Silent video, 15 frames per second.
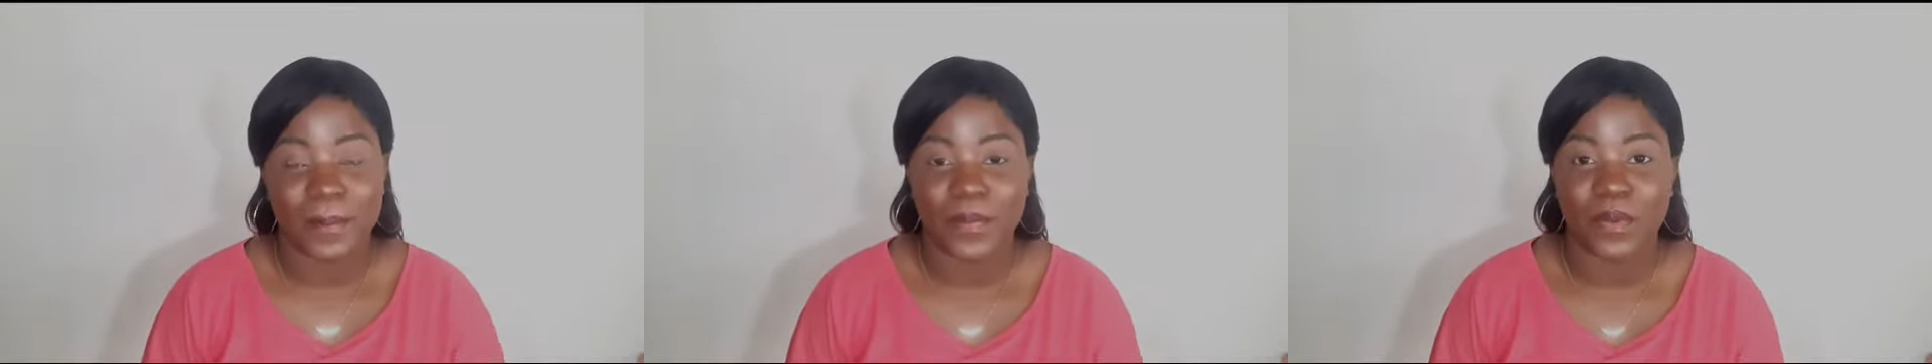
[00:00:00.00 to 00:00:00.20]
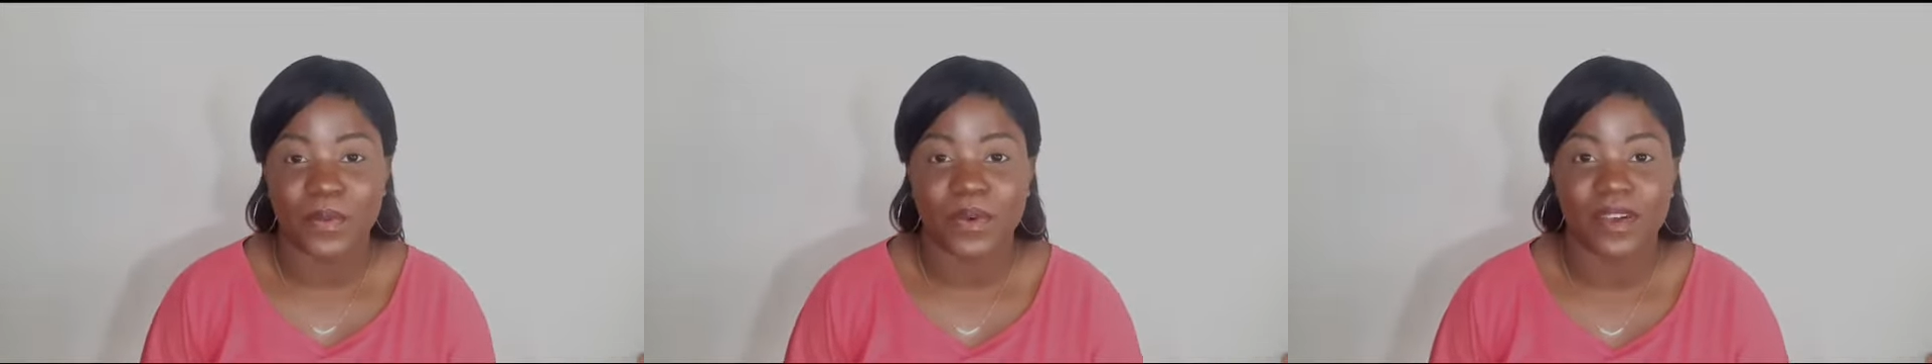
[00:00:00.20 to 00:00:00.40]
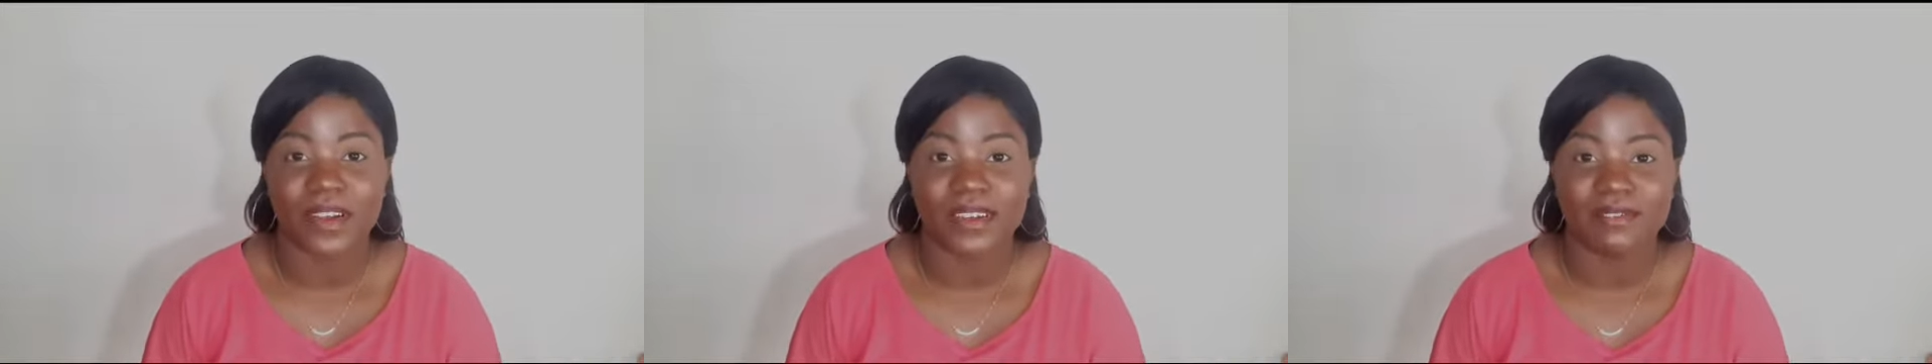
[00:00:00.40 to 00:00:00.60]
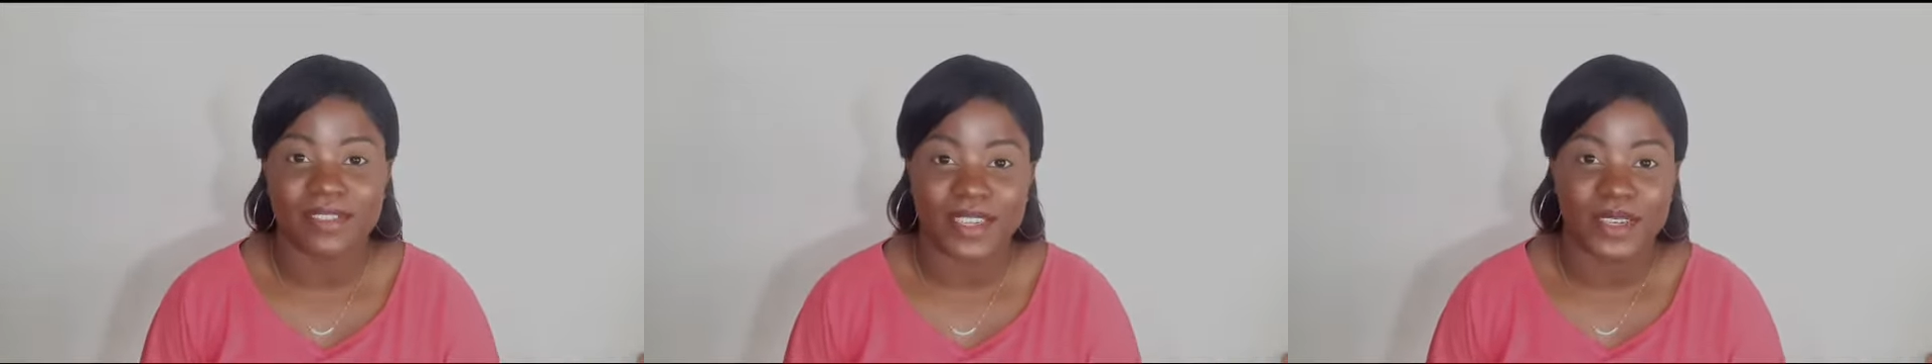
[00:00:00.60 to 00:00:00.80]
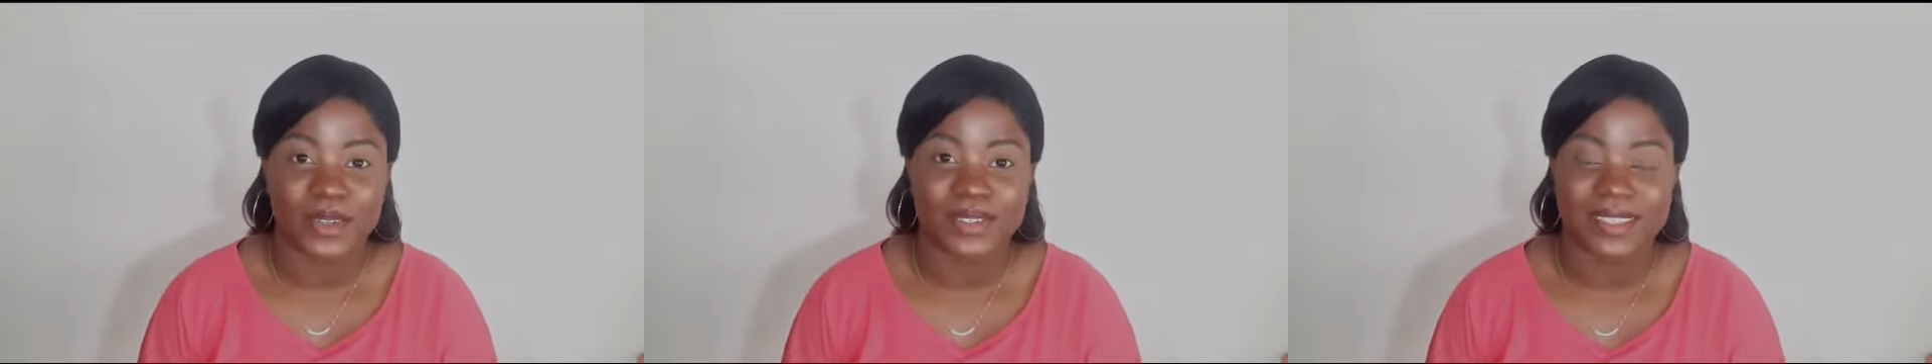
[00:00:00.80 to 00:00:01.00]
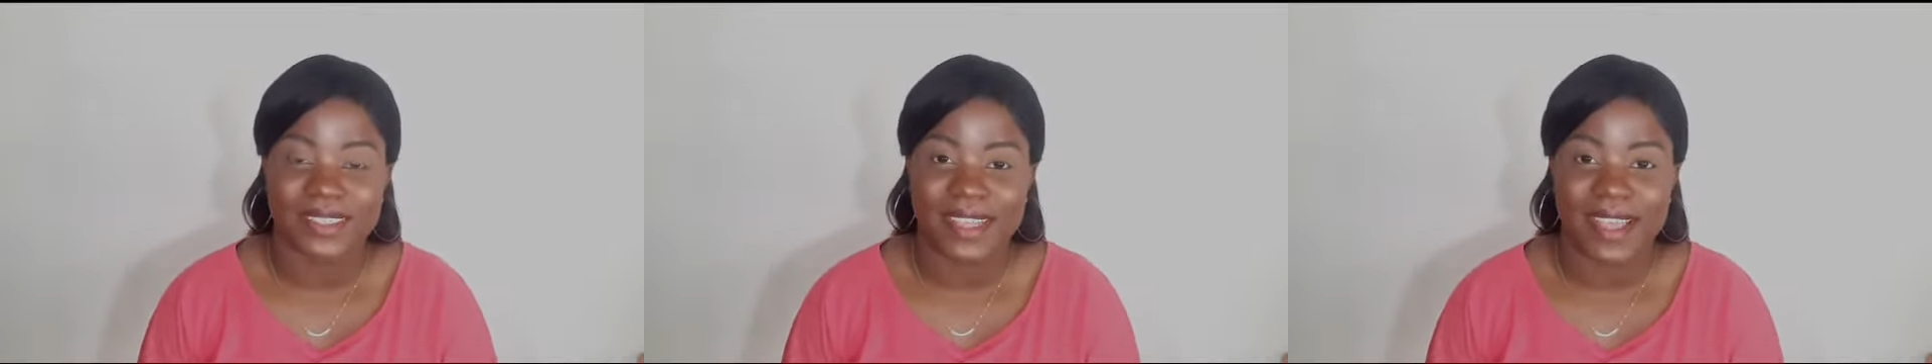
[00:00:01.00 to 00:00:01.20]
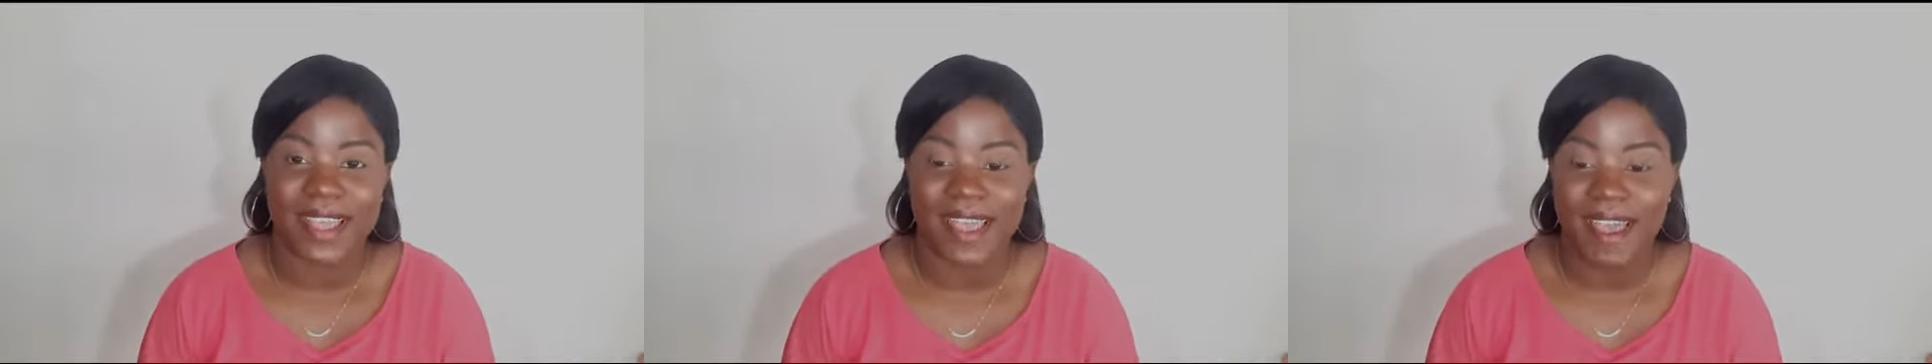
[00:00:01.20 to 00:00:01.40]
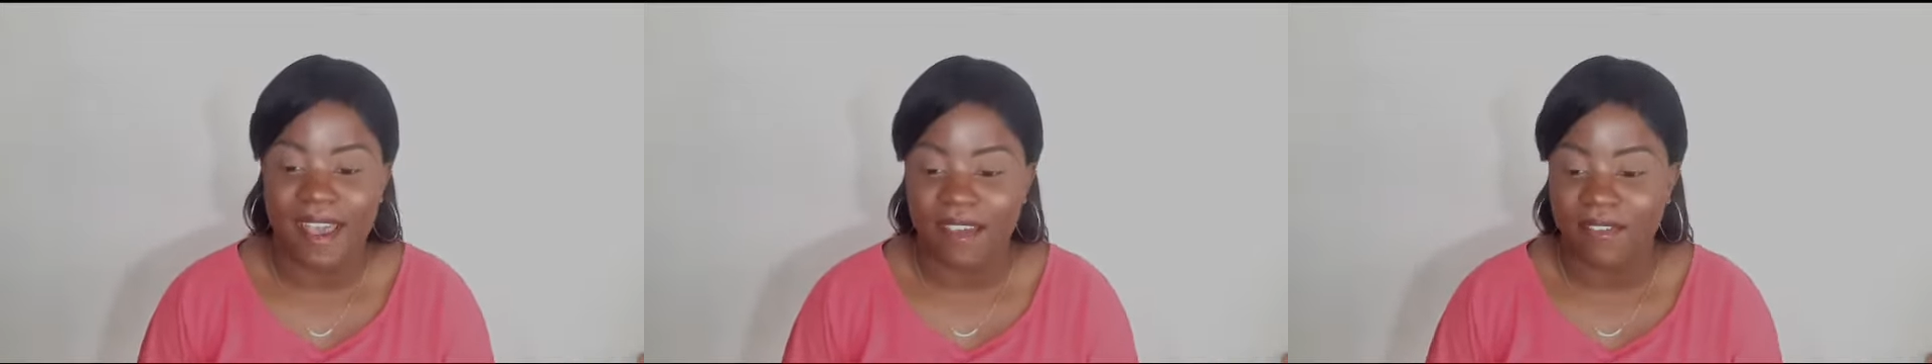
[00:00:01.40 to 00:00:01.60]
more videos that I
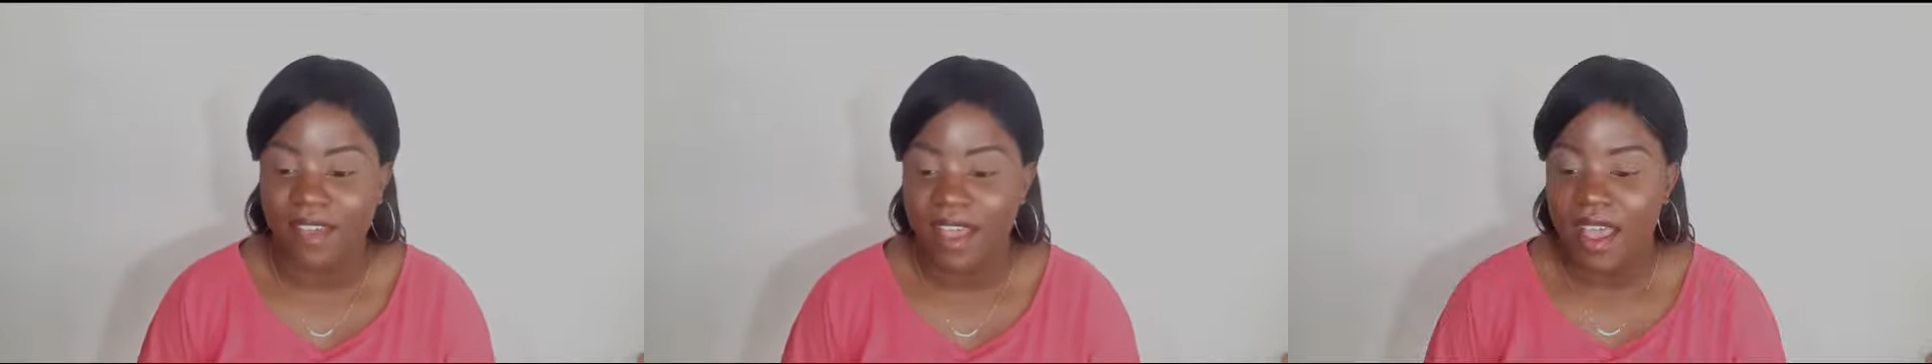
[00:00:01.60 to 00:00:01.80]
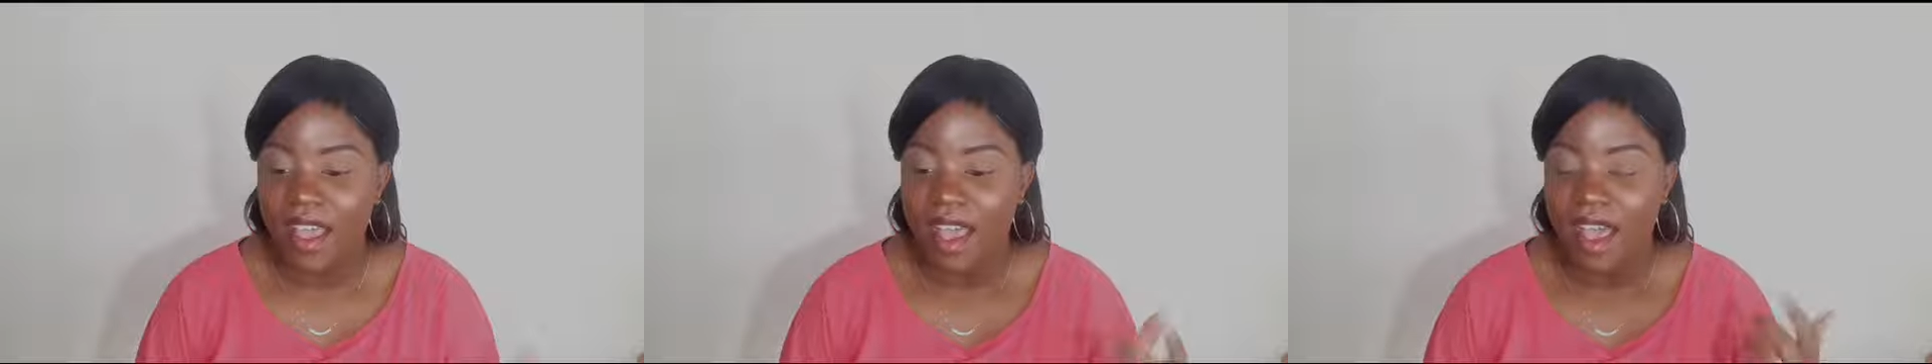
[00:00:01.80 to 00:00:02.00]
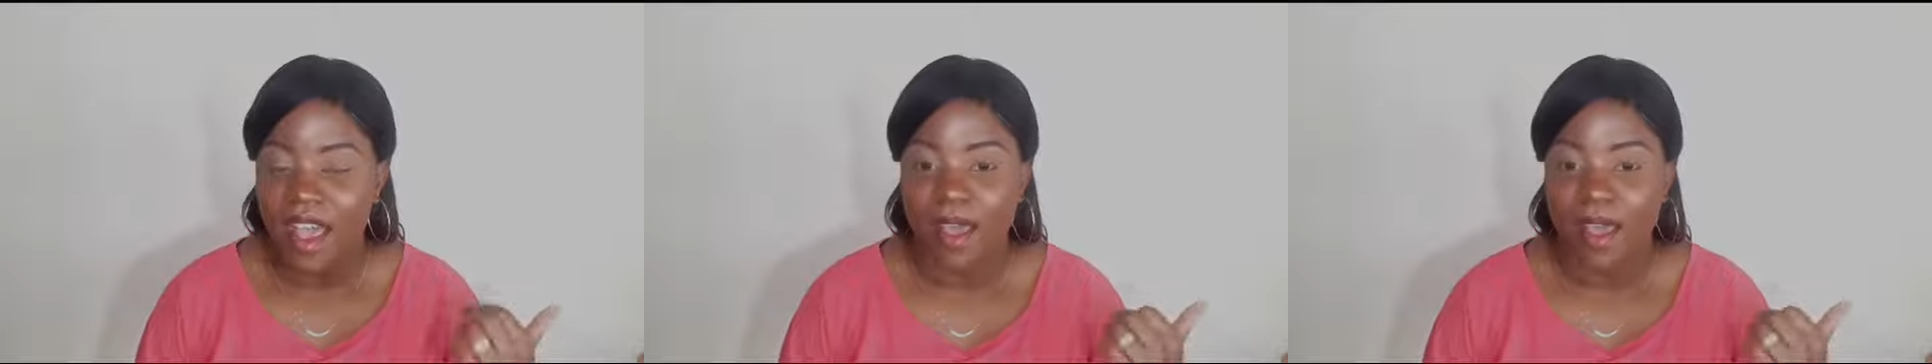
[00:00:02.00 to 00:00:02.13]
have.